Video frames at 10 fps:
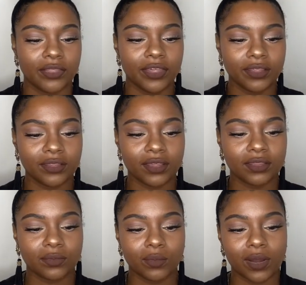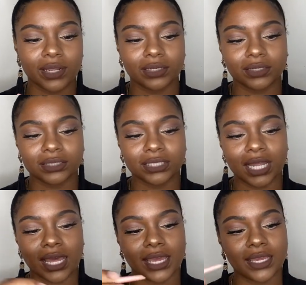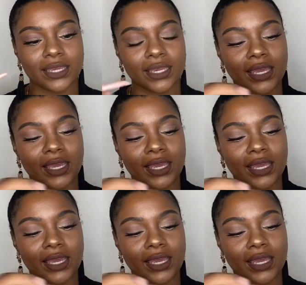This is what it looks like.